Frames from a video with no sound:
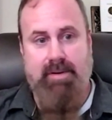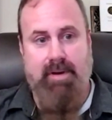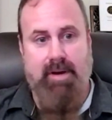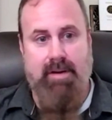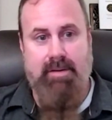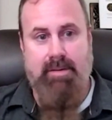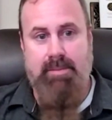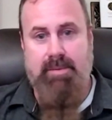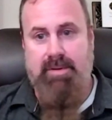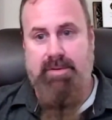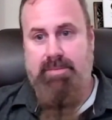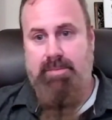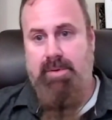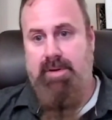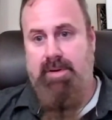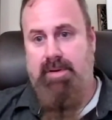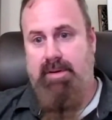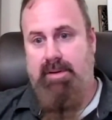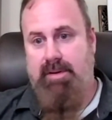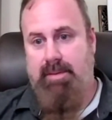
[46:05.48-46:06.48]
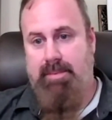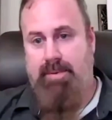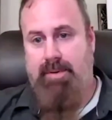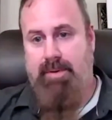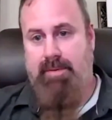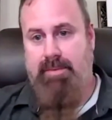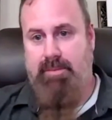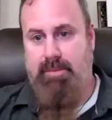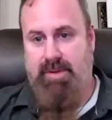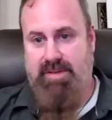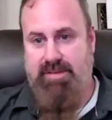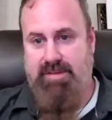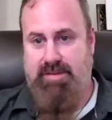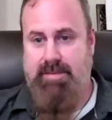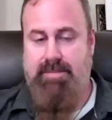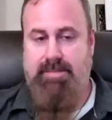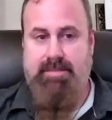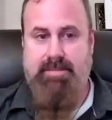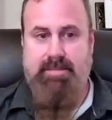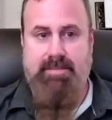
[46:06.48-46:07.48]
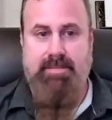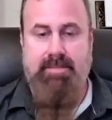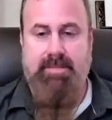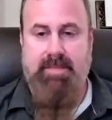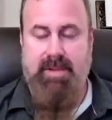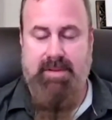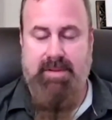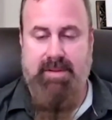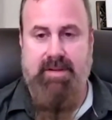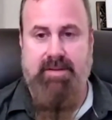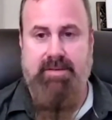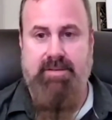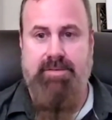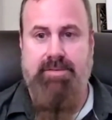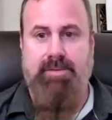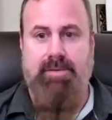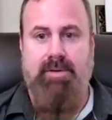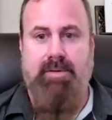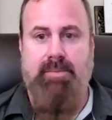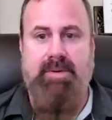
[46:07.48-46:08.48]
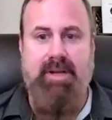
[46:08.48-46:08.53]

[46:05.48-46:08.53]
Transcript: honoring one's word, upon wisdom and things of the sort.